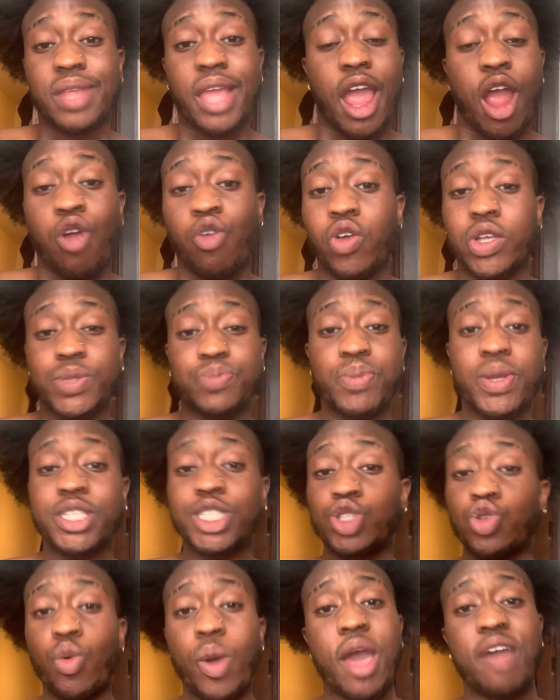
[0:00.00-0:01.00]
Errol Spence
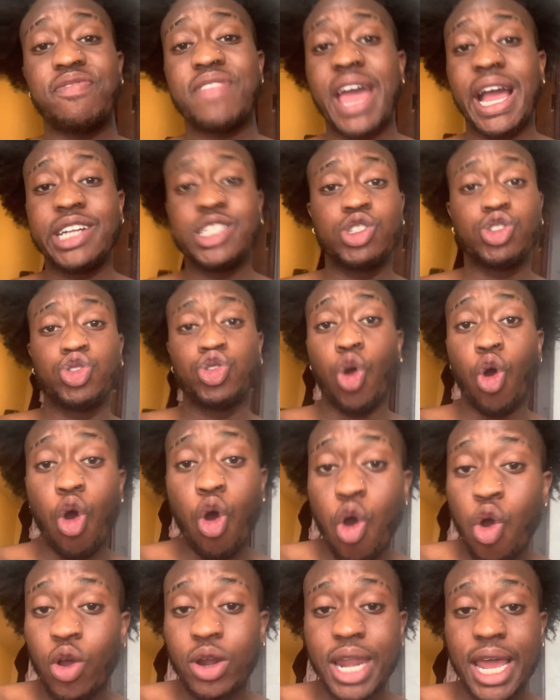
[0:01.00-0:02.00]
don't have that
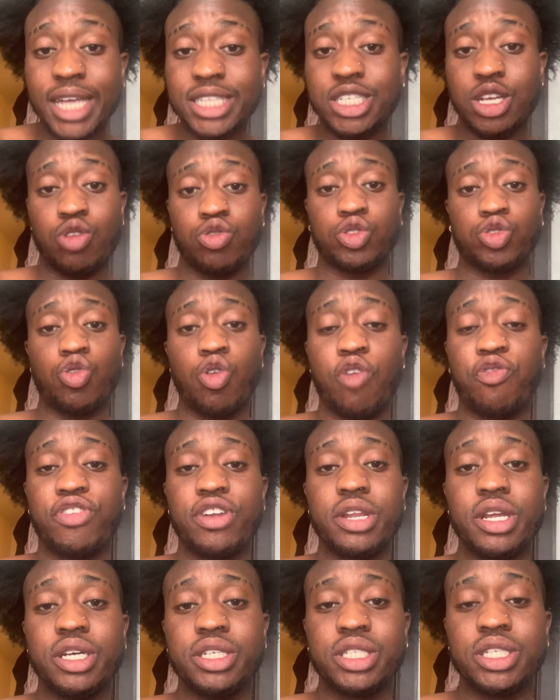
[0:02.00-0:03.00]
dog like Terrence Crawford
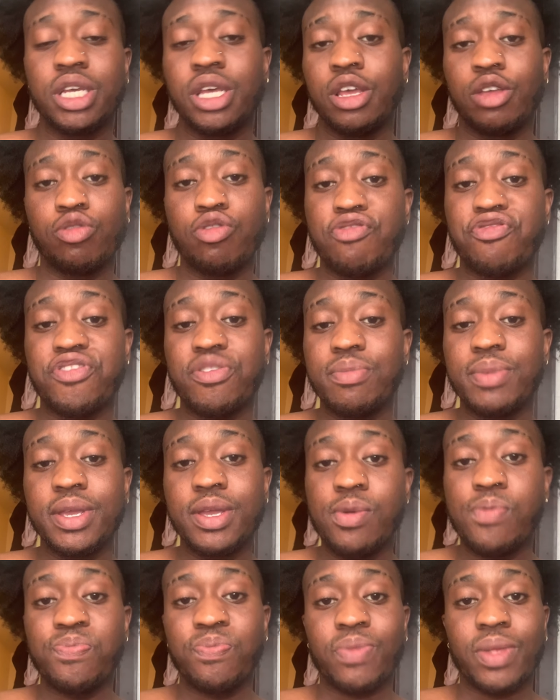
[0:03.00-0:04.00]
does. You feel me?
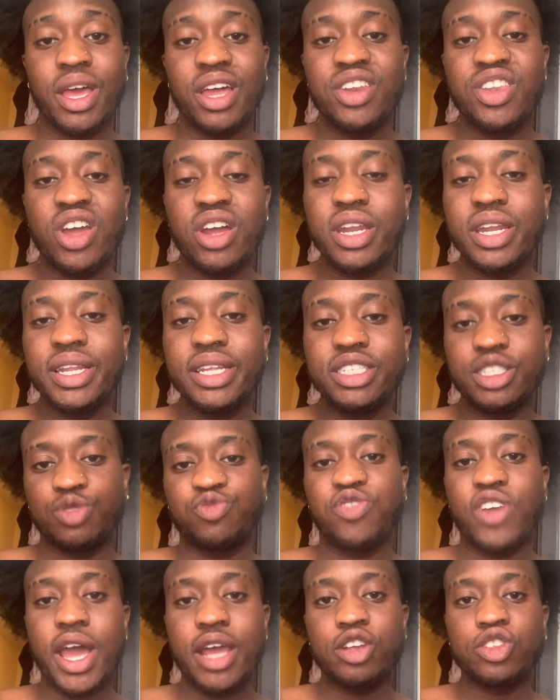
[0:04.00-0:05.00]
None of these
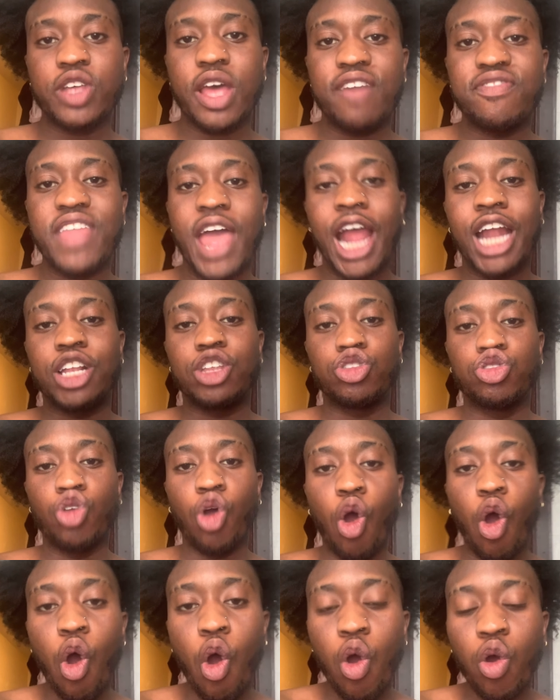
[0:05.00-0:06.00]
fighters have that
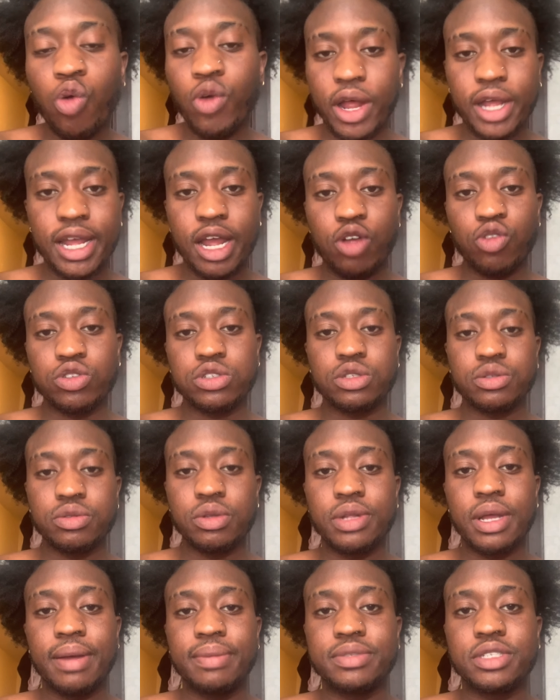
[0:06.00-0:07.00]
dog like, Errol,
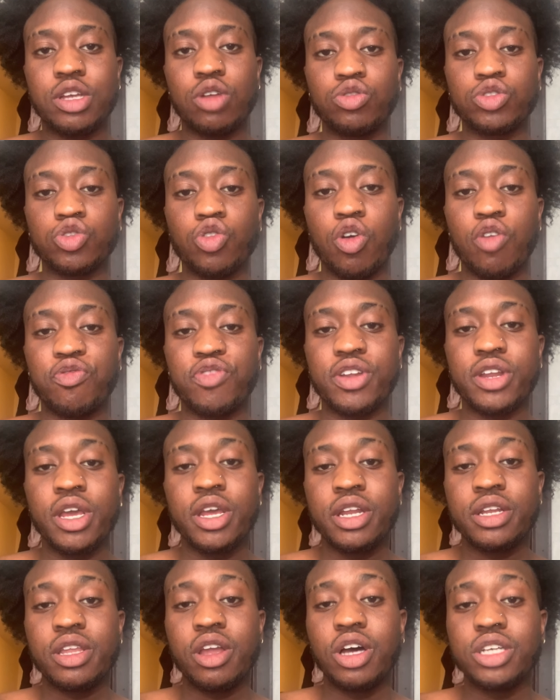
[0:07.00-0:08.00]
like Terrence Crawford
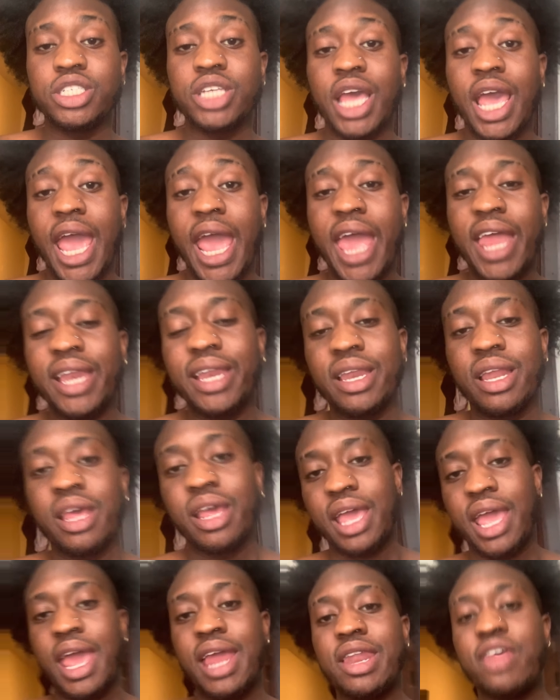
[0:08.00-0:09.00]
does. And
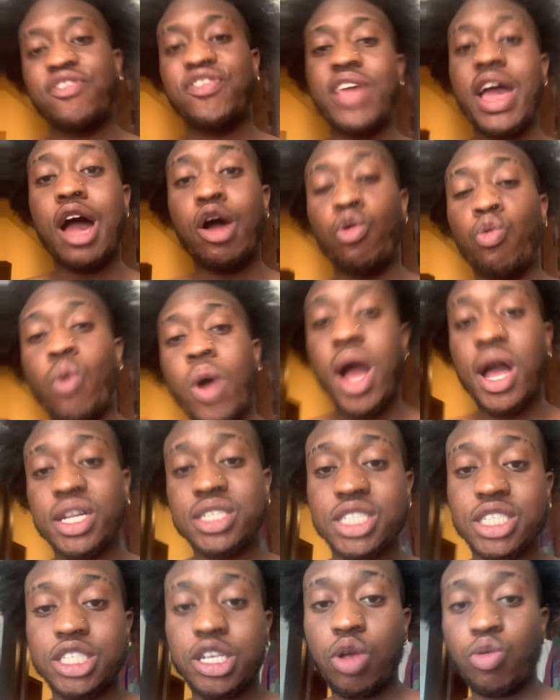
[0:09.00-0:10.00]
and if y'all
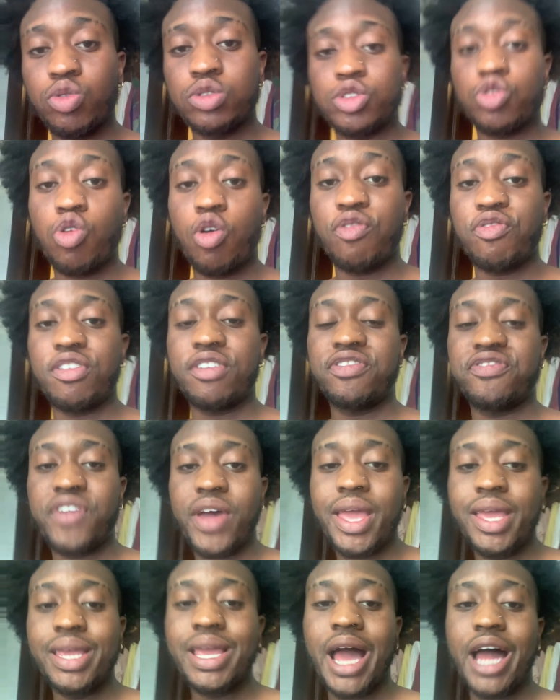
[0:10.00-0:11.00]
watch Terrence Crawford
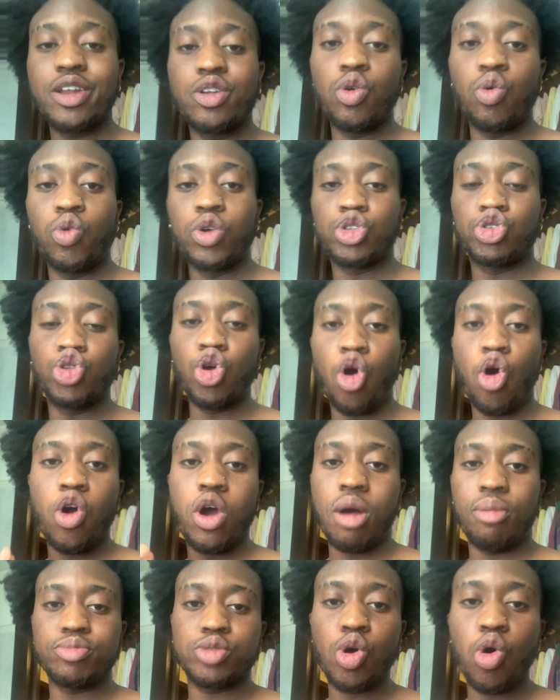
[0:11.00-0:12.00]
fight, y'all know what dog
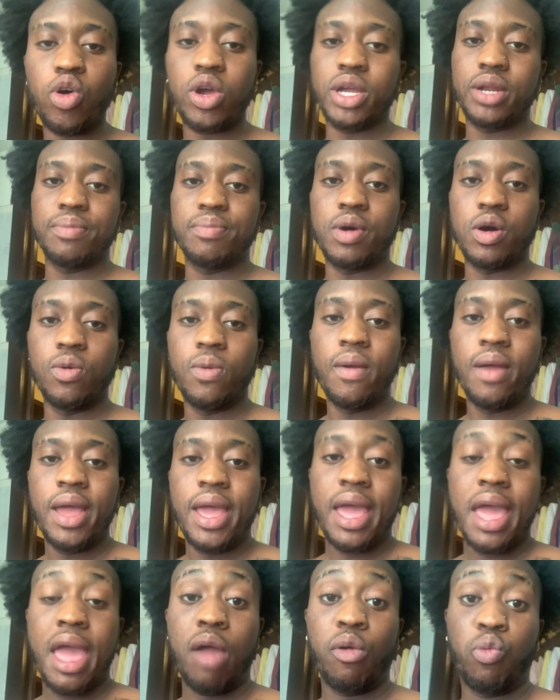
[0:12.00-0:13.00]
I'm talking about.
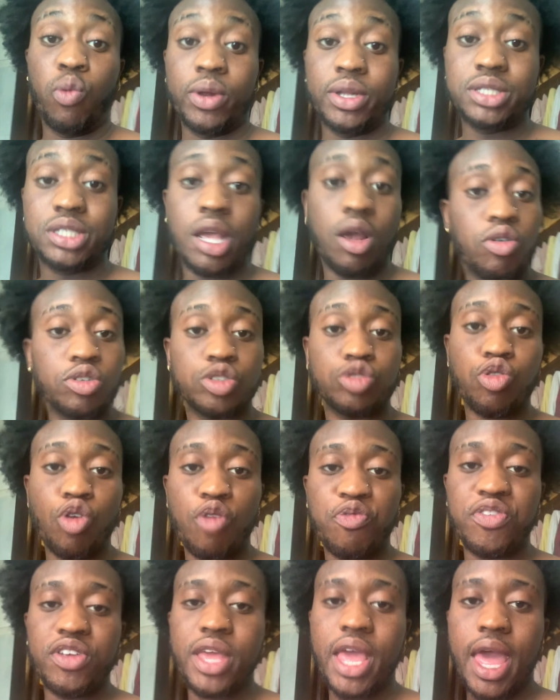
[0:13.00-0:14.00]
And when Terrence
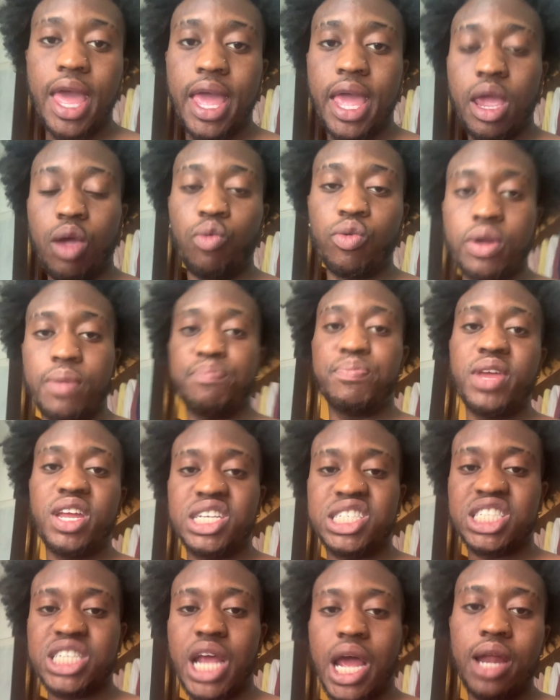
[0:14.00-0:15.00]
Crawford get hit with a big
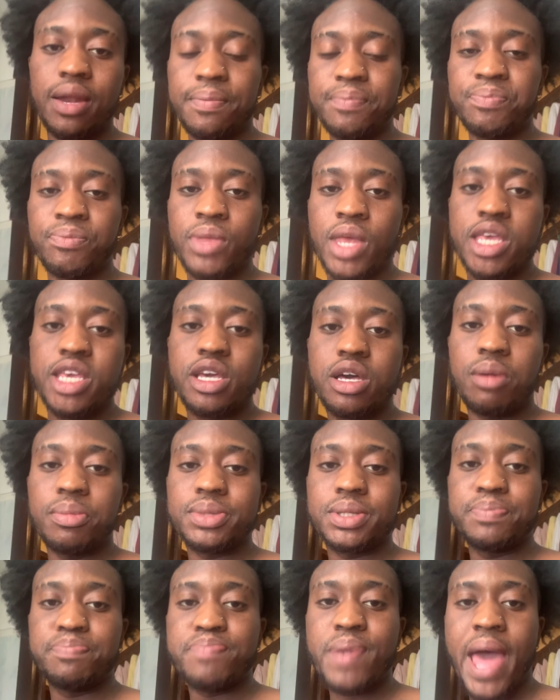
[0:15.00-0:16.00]
shot, he comes
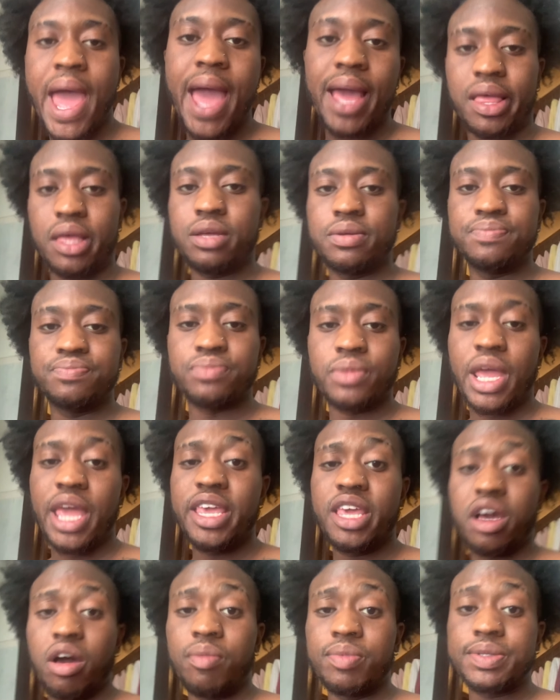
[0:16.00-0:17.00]
back. He
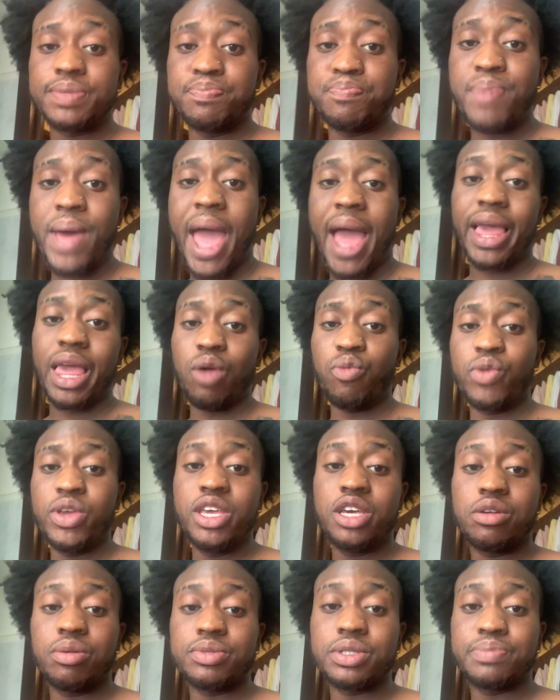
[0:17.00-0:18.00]
comes back, and when he
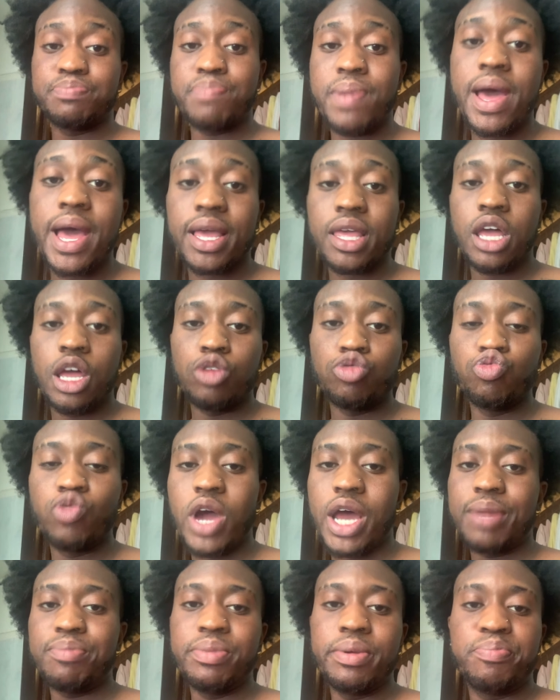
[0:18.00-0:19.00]
comes back, you
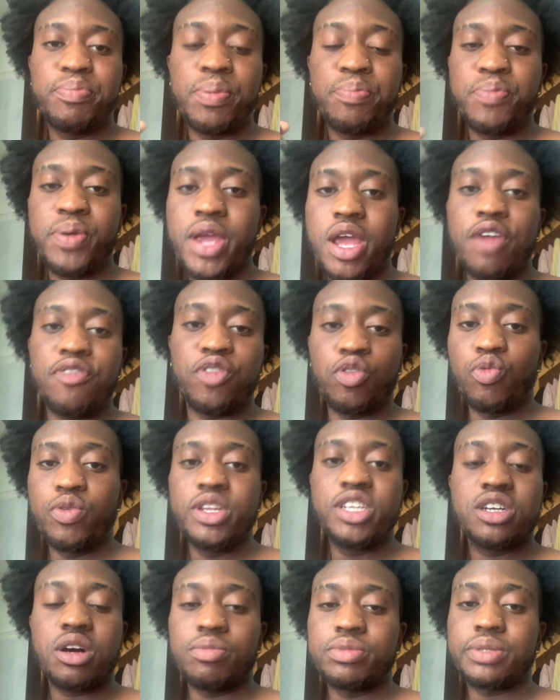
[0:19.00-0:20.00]
gotta be prepared for when he
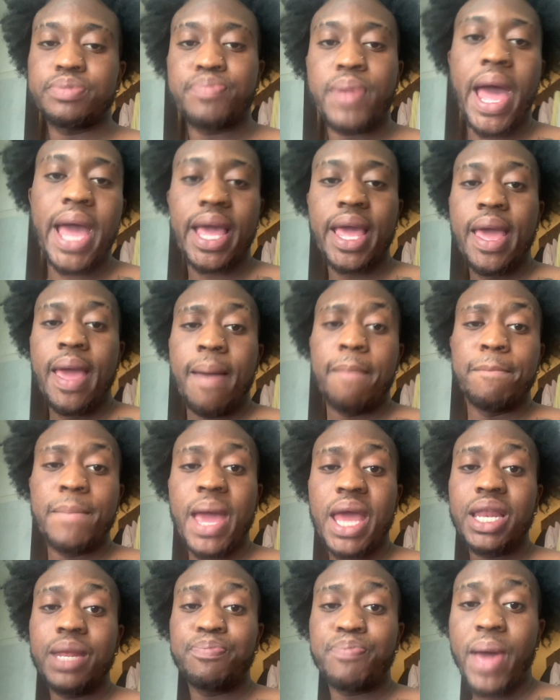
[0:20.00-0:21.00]
comes back.
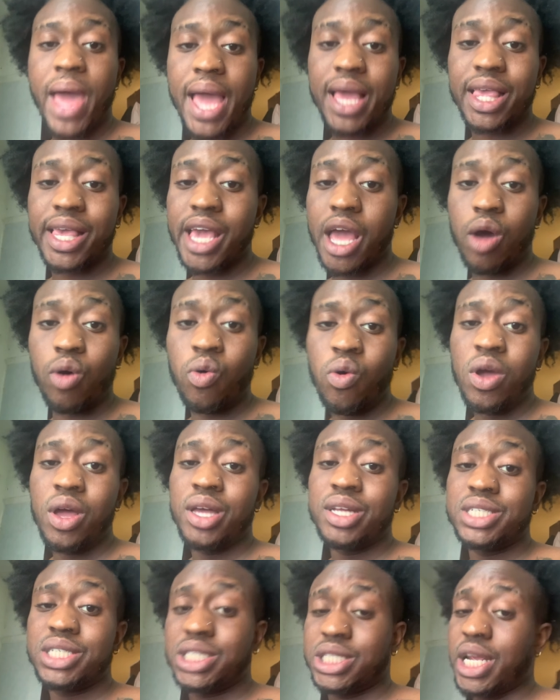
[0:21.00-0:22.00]
Manny Pacquiao
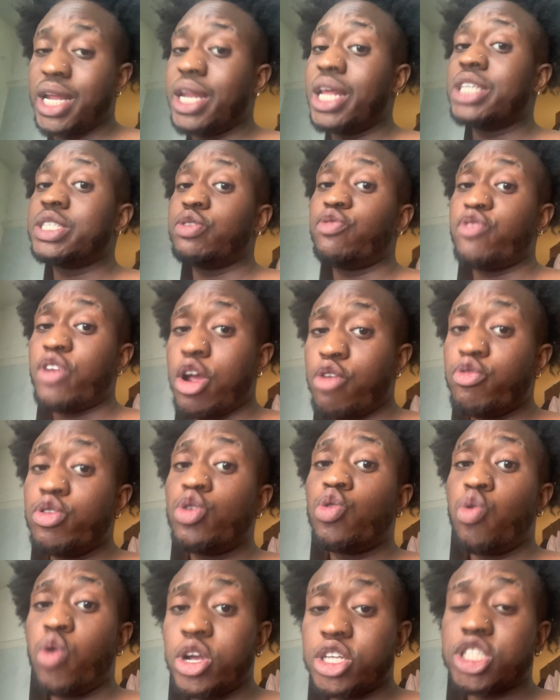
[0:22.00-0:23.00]
chin is very
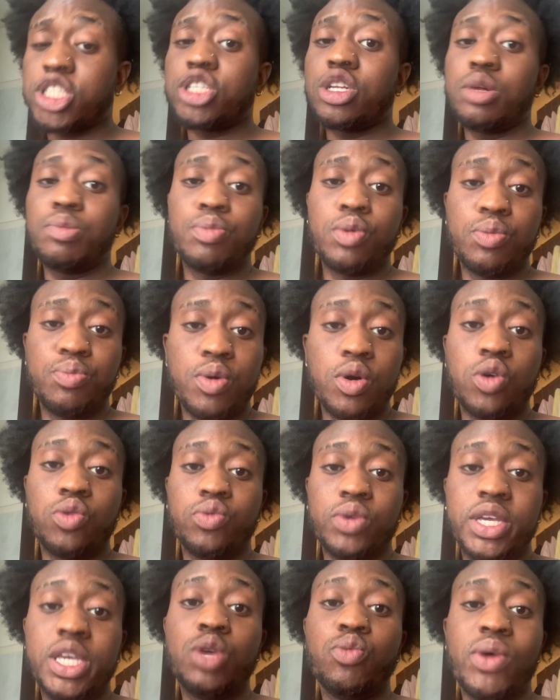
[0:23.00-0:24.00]
questionable, bro.
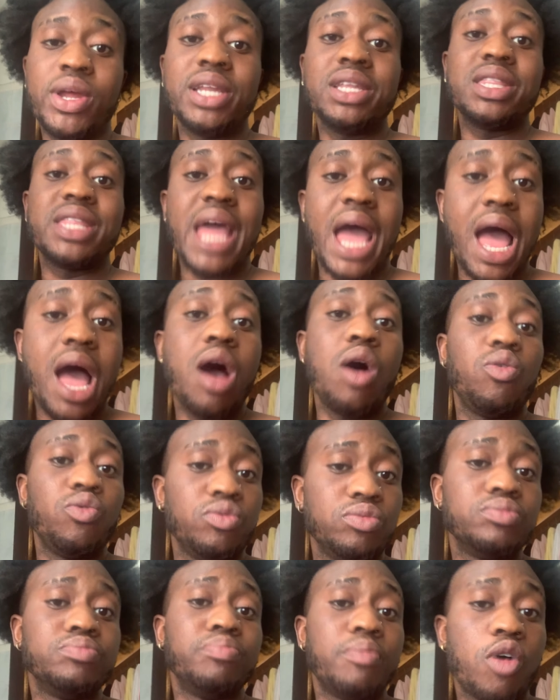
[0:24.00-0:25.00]
He went
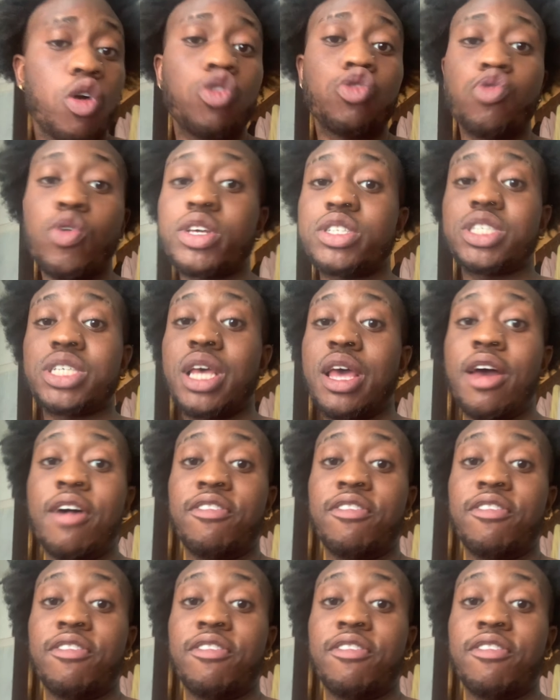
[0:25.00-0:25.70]
down. Marquez